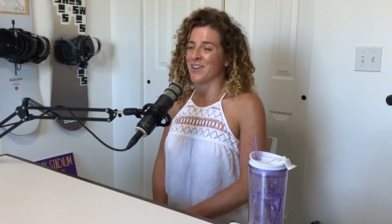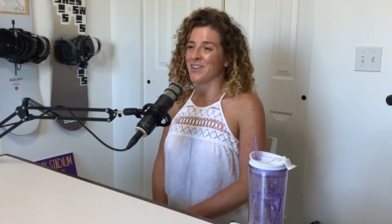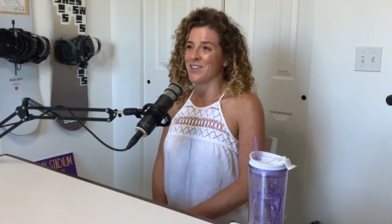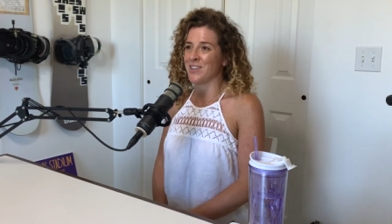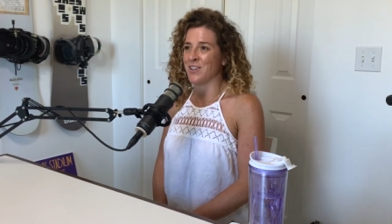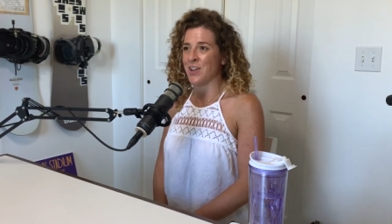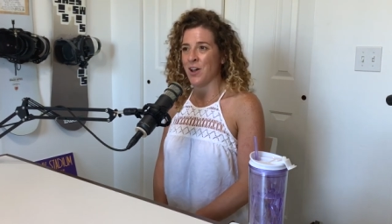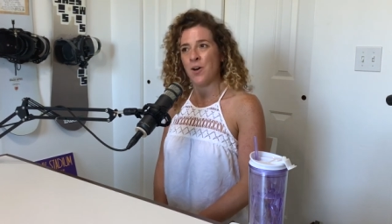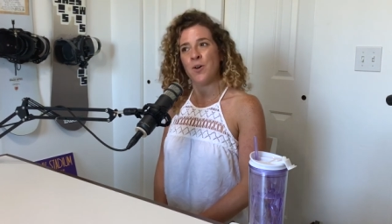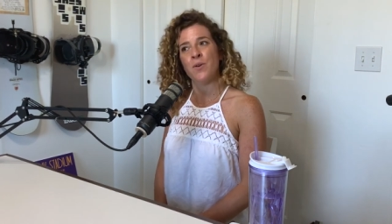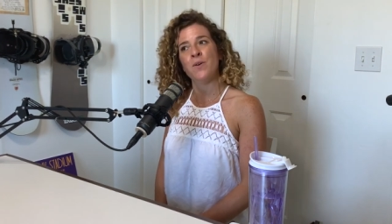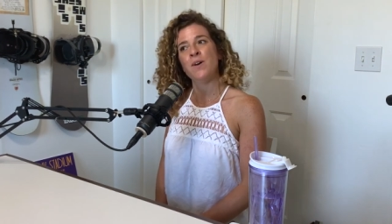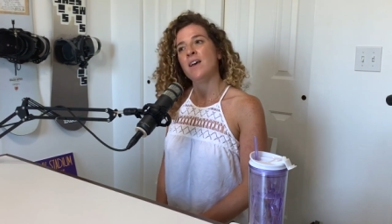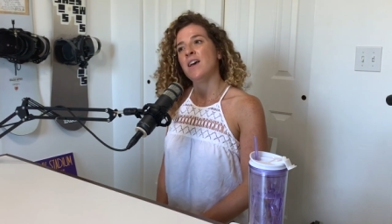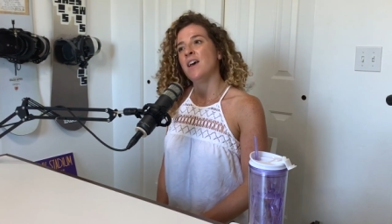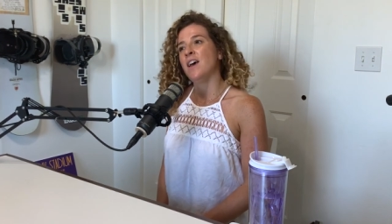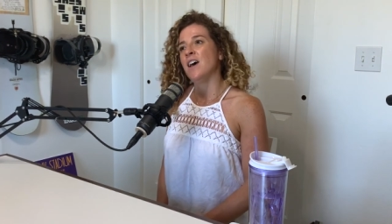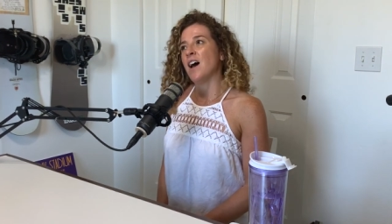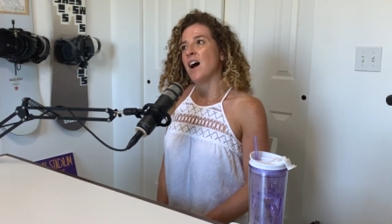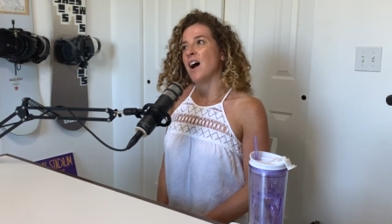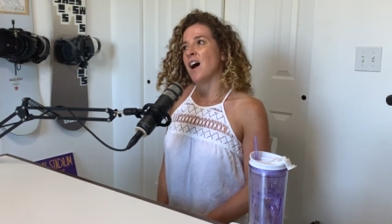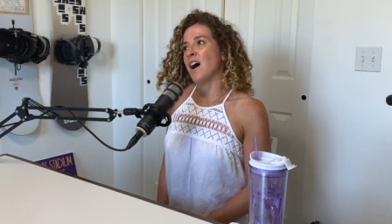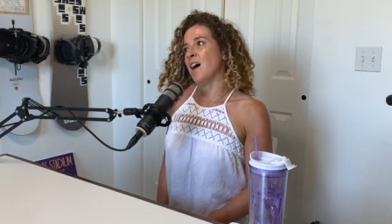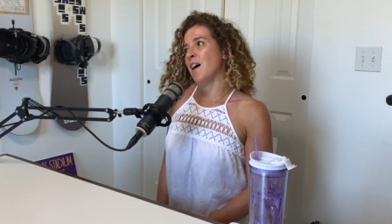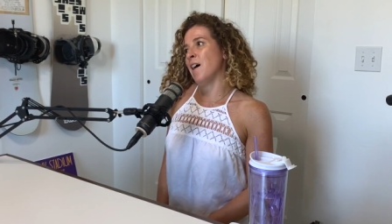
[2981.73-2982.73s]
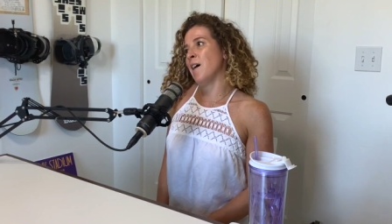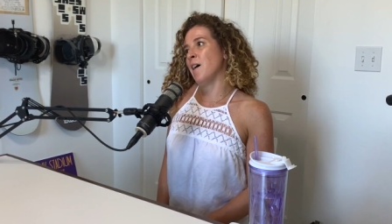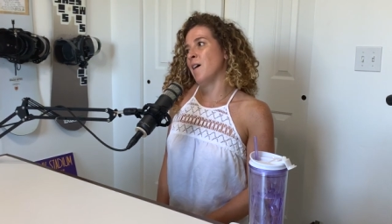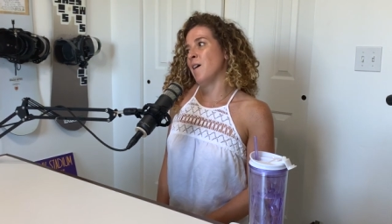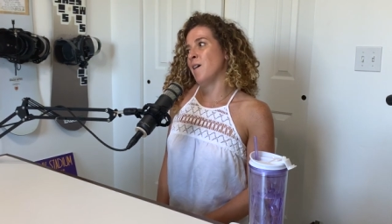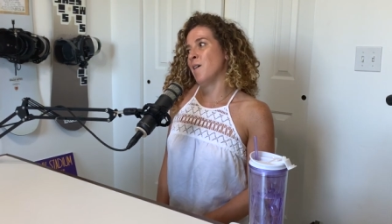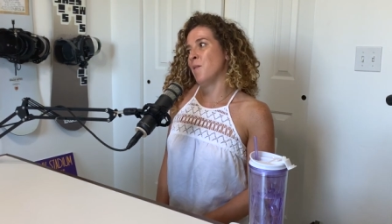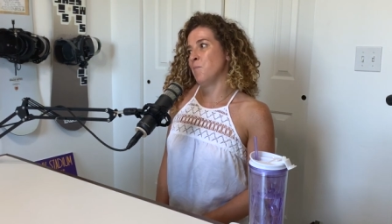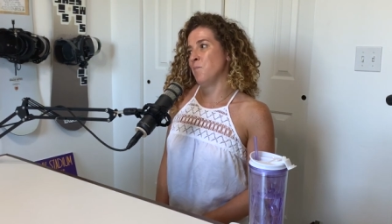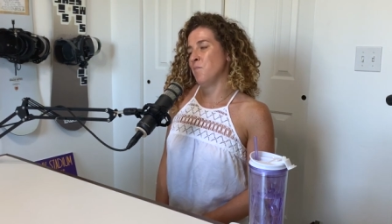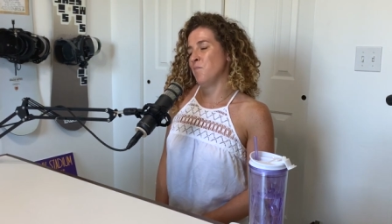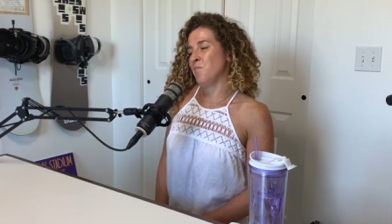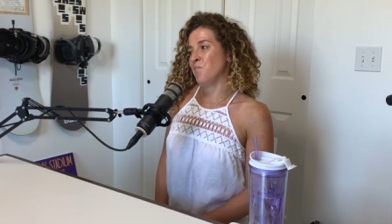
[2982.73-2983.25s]
You know,
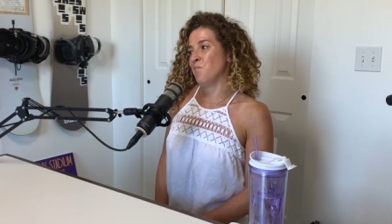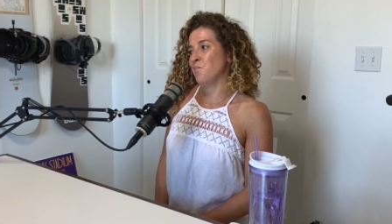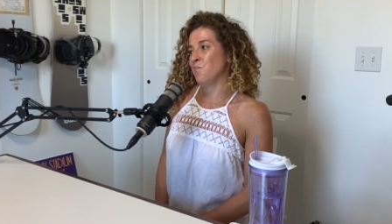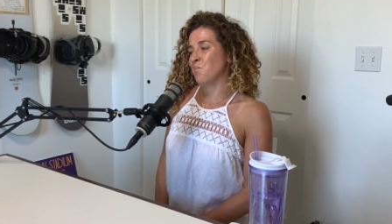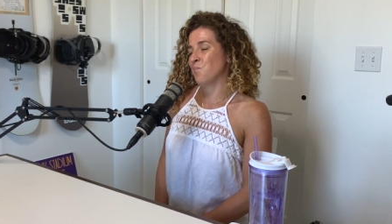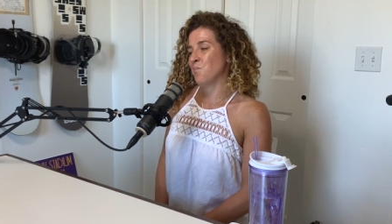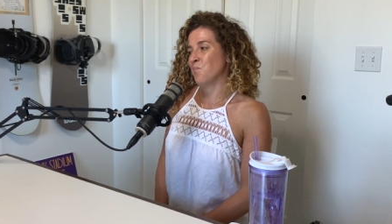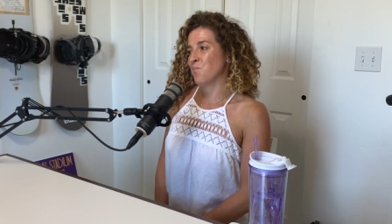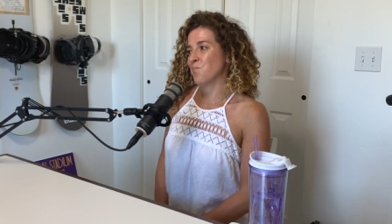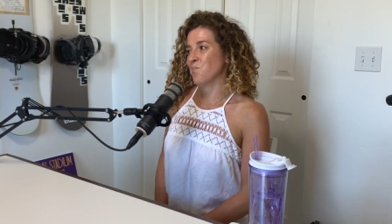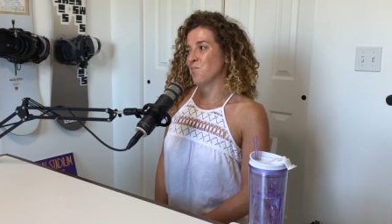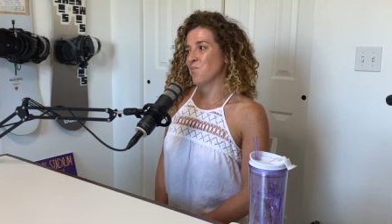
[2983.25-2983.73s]
um,